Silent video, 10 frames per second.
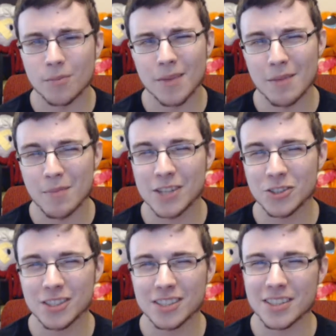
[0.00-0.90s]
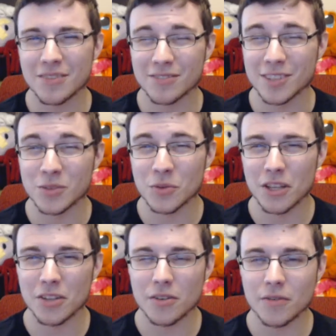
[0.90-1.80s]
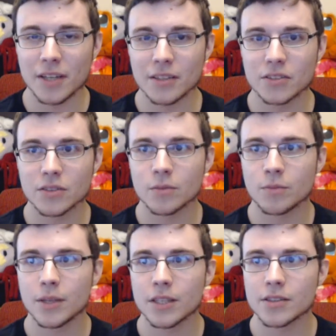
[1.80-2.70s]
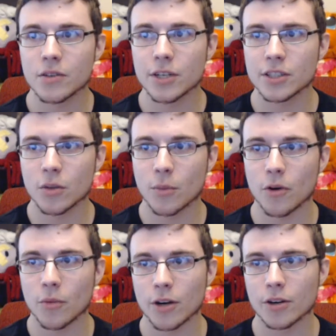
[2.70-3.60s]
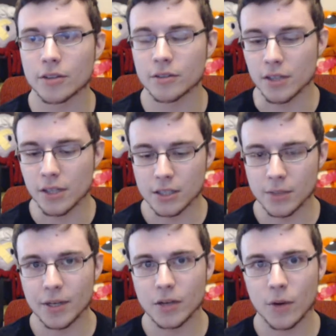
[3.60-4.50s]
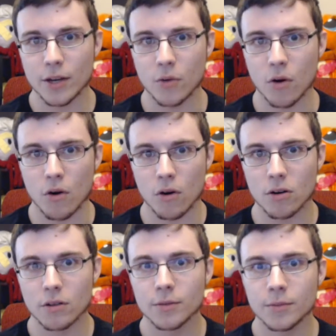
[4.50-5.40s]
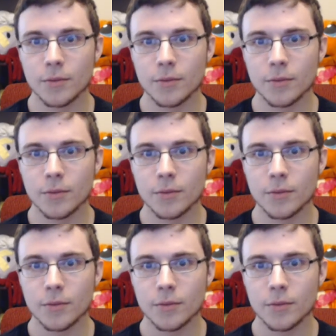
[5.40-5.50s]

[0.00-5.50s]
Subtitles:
And make sure it doesn't conflict with other events, because there will get to the point where, depending where you are,